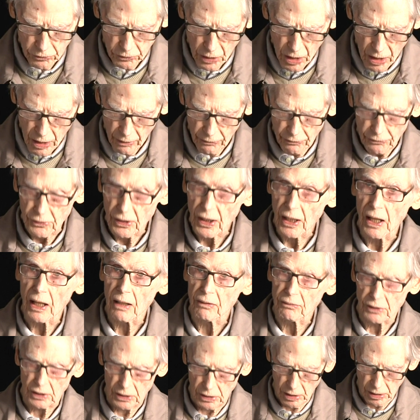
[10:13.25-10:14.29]
loved
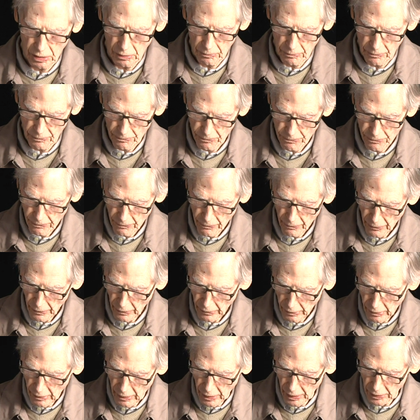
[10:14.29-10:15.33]
having him,
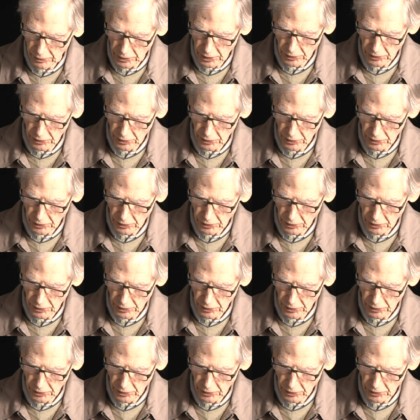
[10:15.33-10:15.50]
and